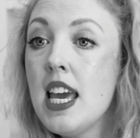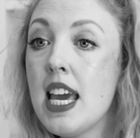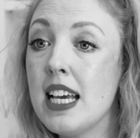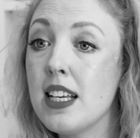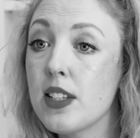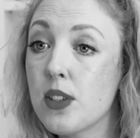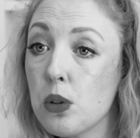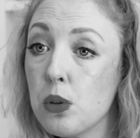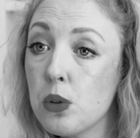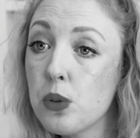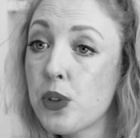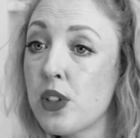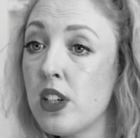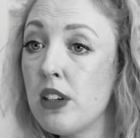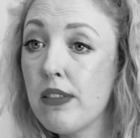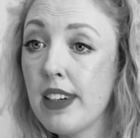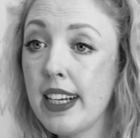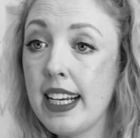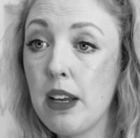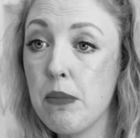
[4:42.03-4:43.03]
It's
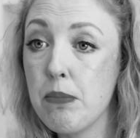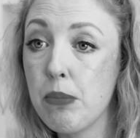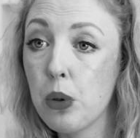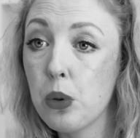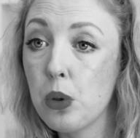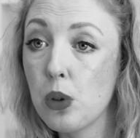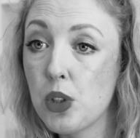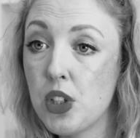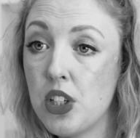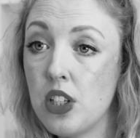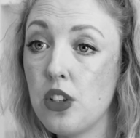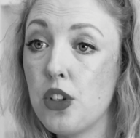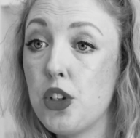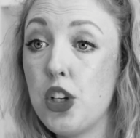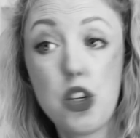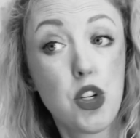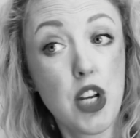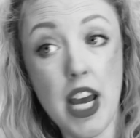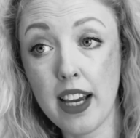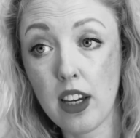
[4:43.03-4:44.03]
also really important
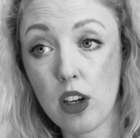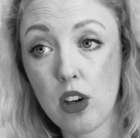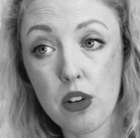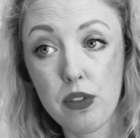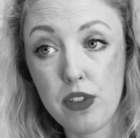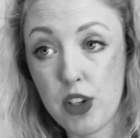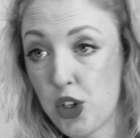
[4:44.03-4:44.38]
to check your